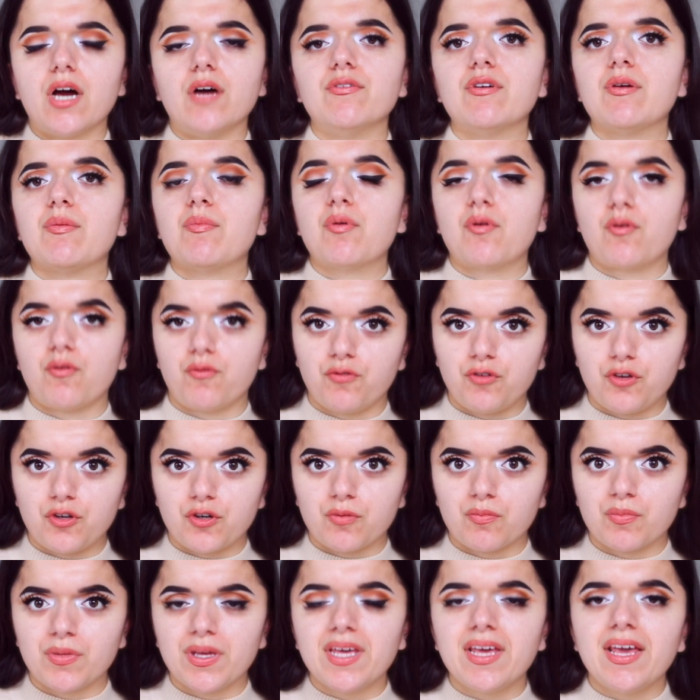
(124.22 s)
of a
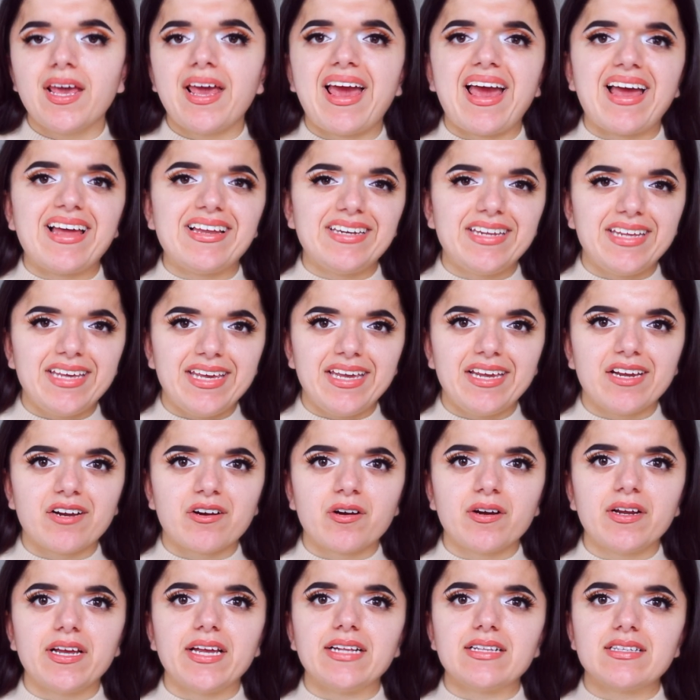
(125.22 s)
perfume. And
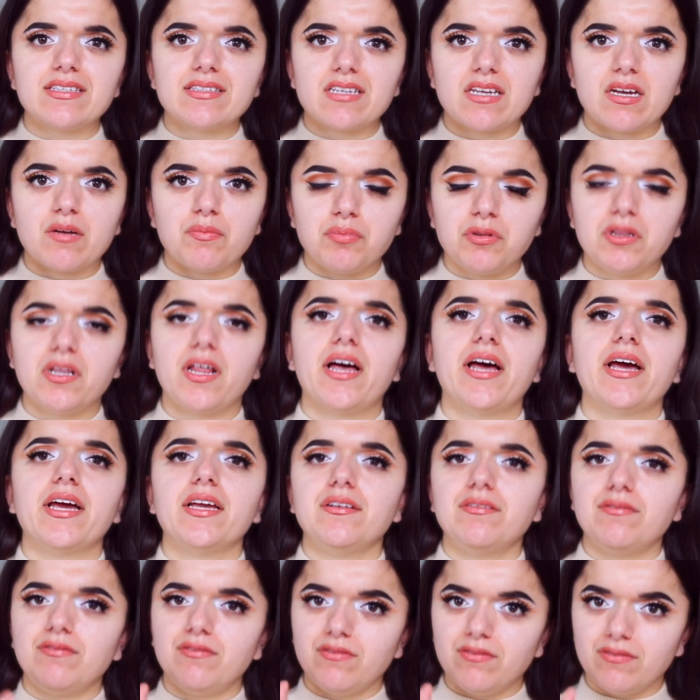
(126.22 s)
here it's
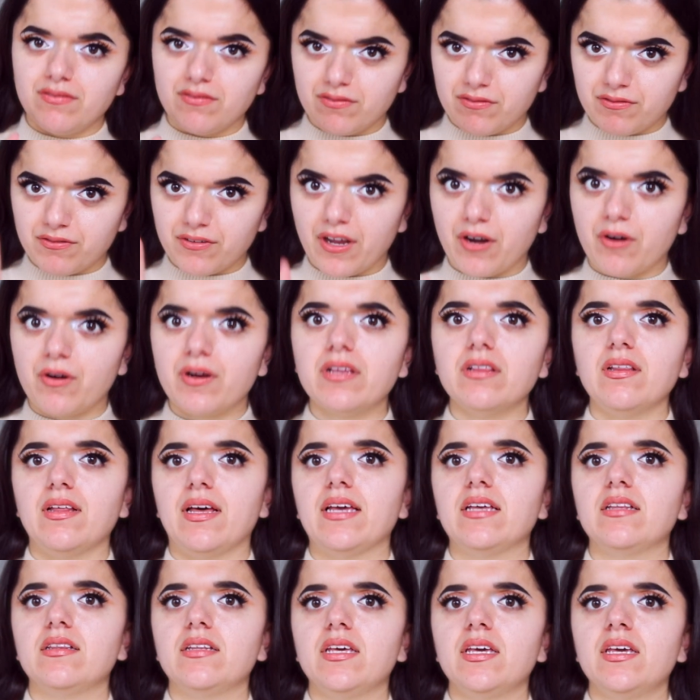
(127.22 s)
applied very
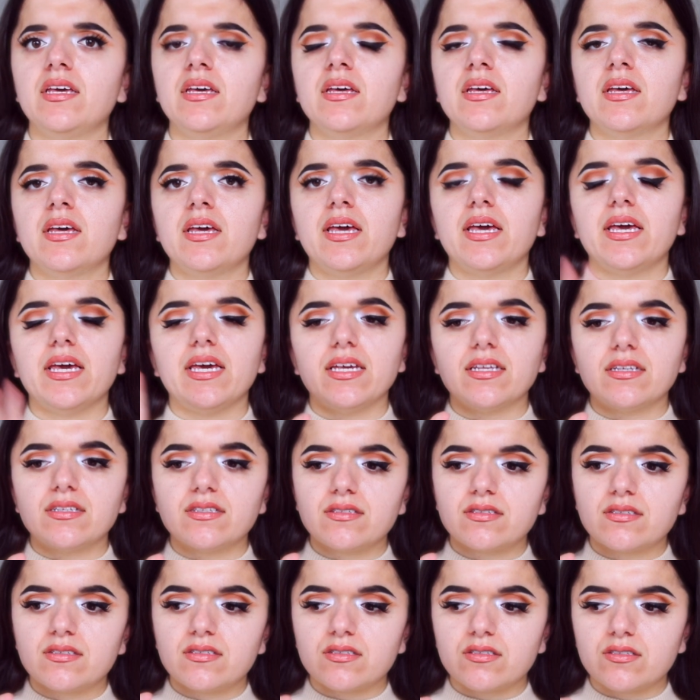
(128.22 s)
lightly.
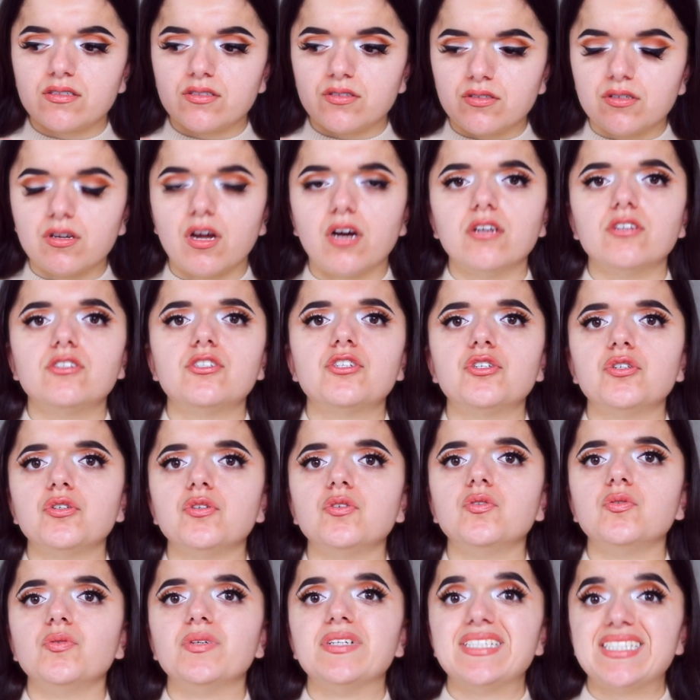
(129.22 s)
It's not
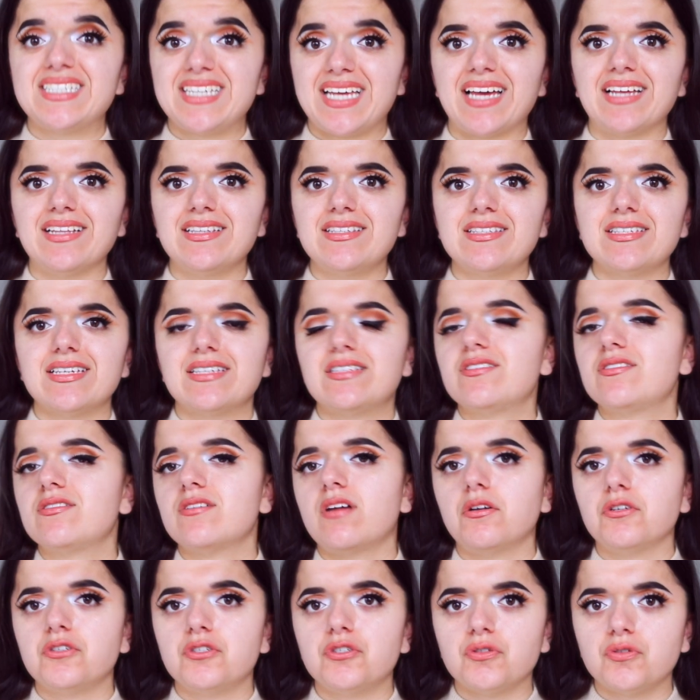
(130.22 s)
too intense, it's
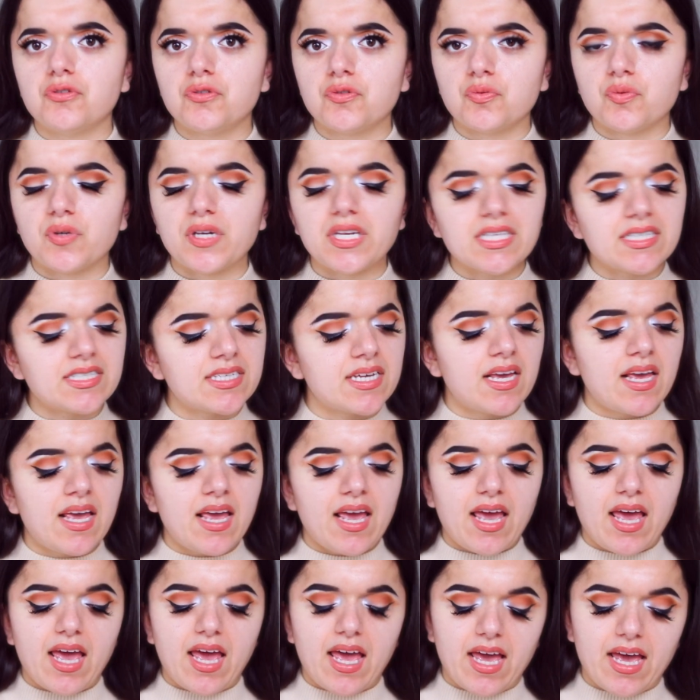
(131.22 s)
not too sweet.
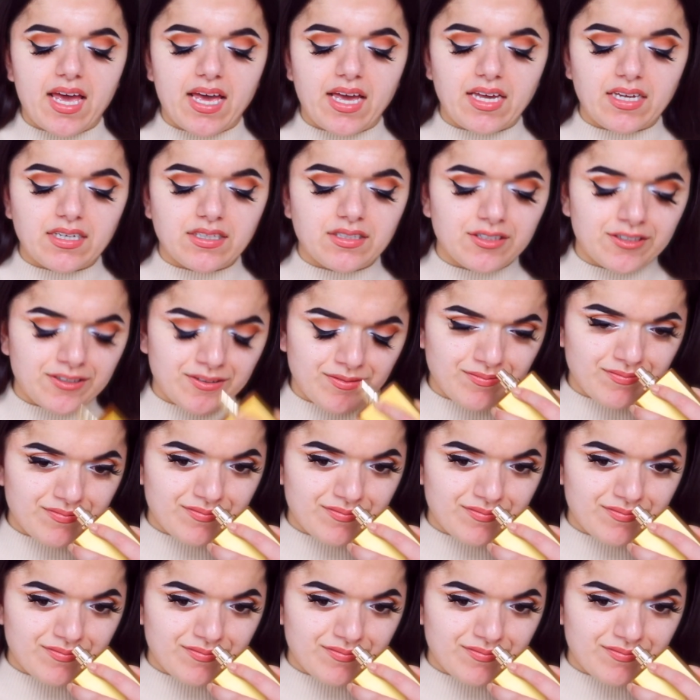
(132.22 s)
And